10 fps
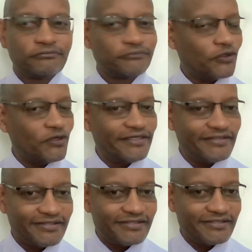
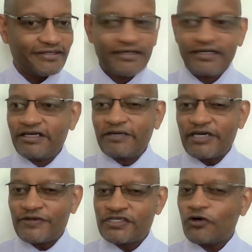Collins. But you
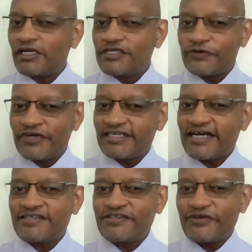see, Collins already has your